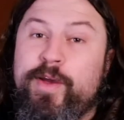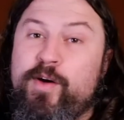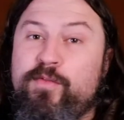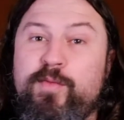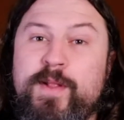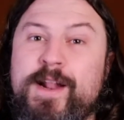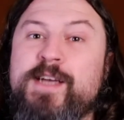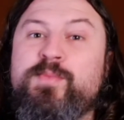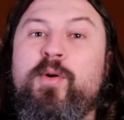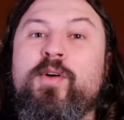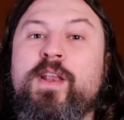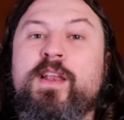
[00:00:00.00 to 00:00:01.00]
on from the last
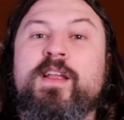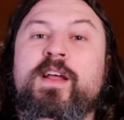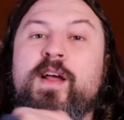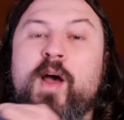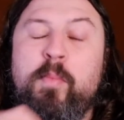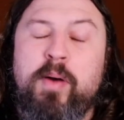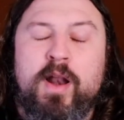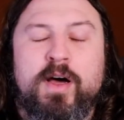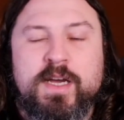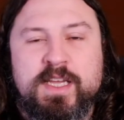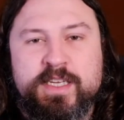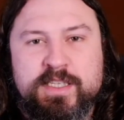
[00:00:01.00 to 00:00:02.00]
point,
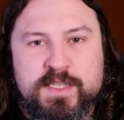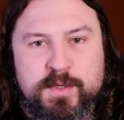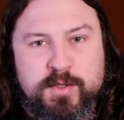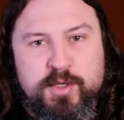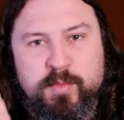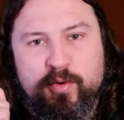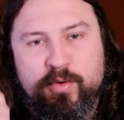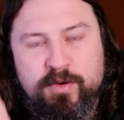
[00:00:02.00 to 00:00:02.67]
apply suitable